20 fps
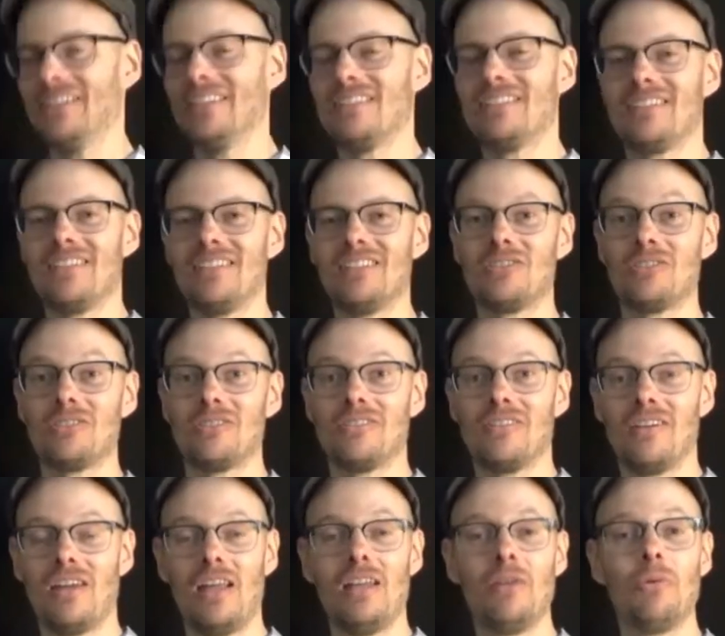It's, it's
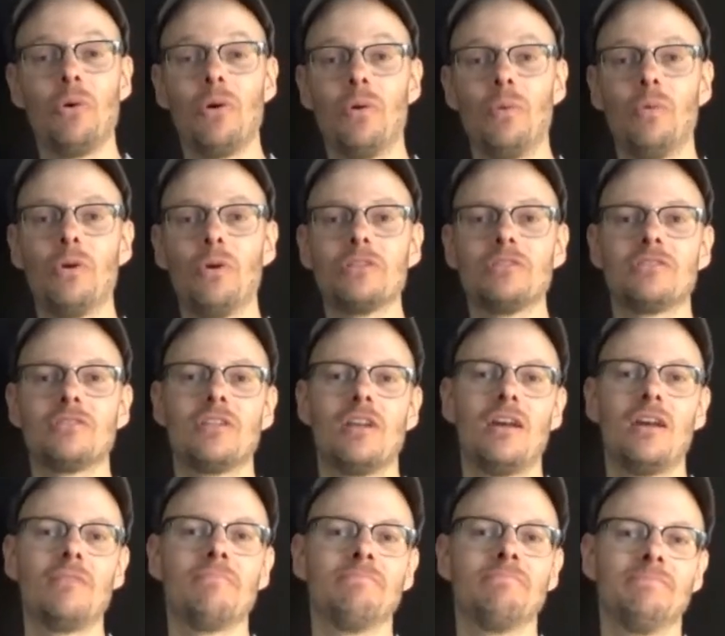and it was
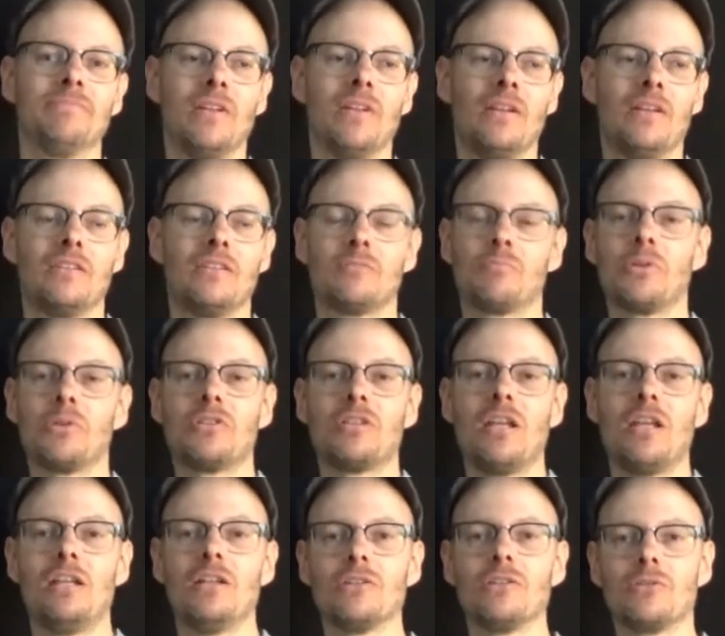um,
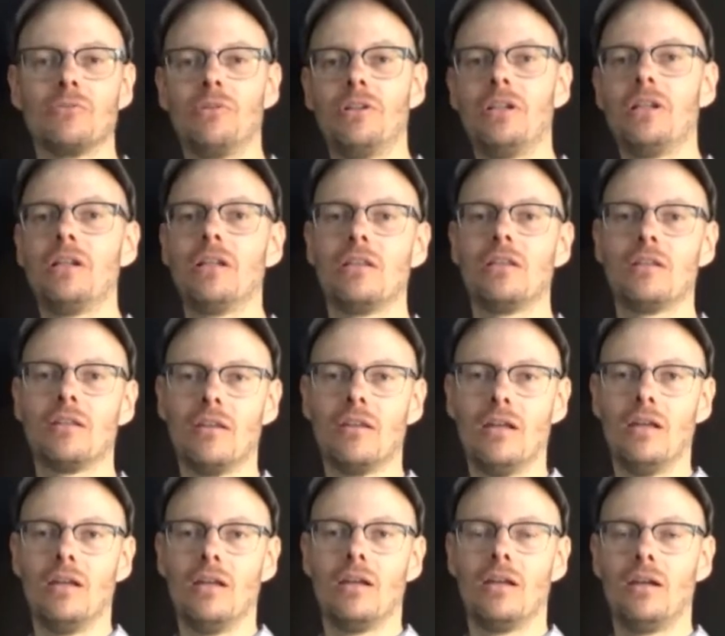spontaneous. We didn't
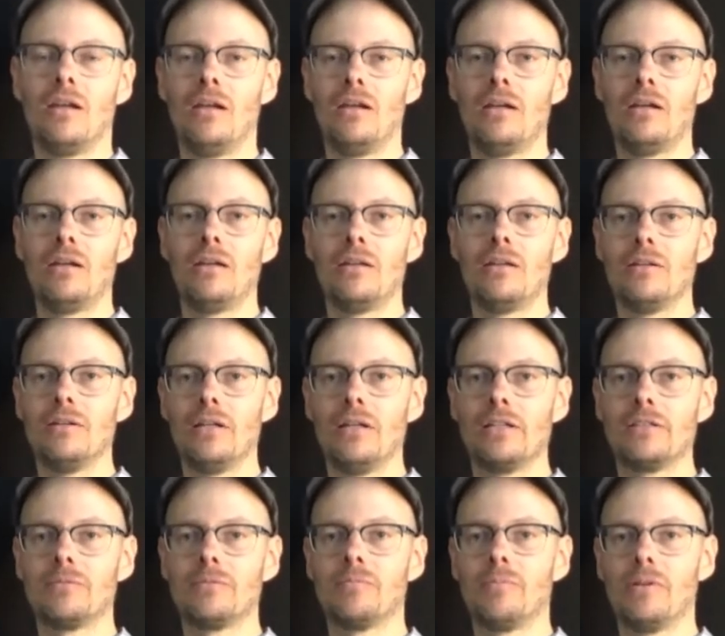uh,
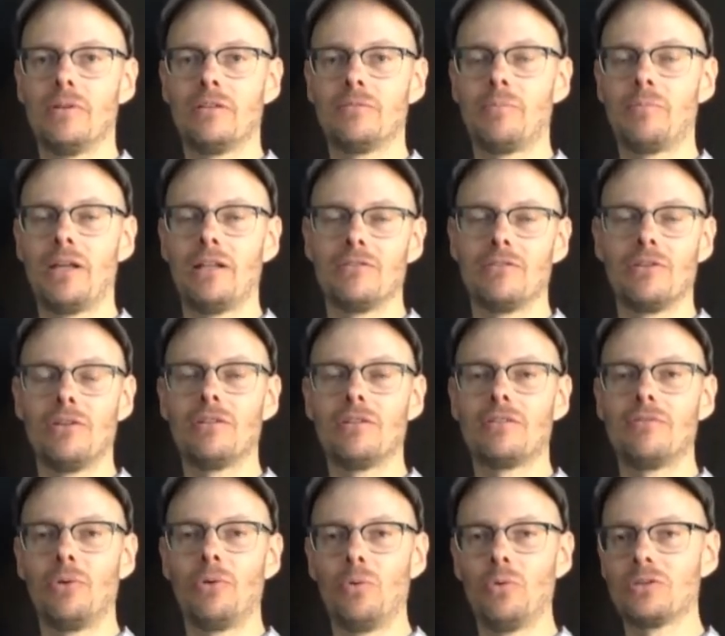ex expect. So
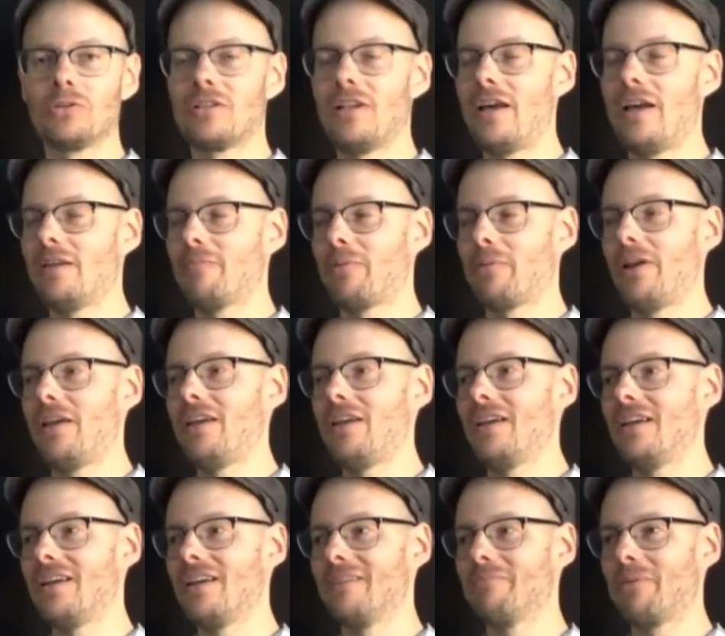it was like
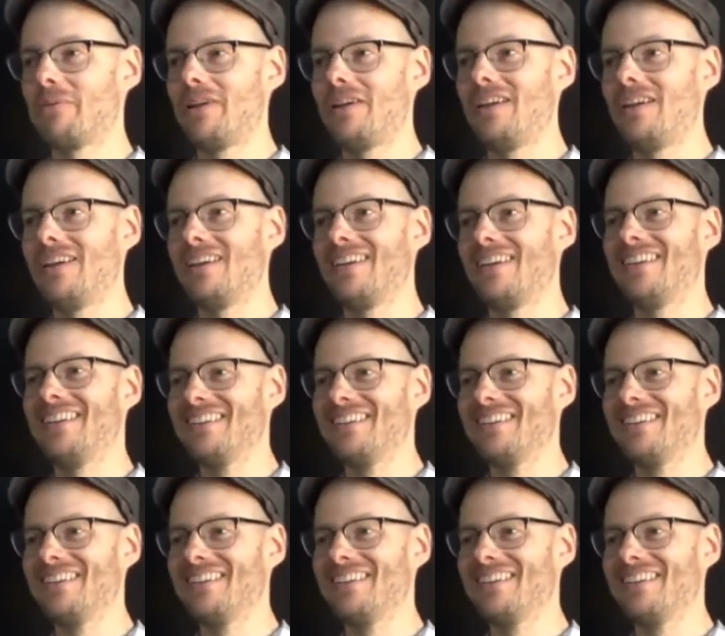playing uh, playing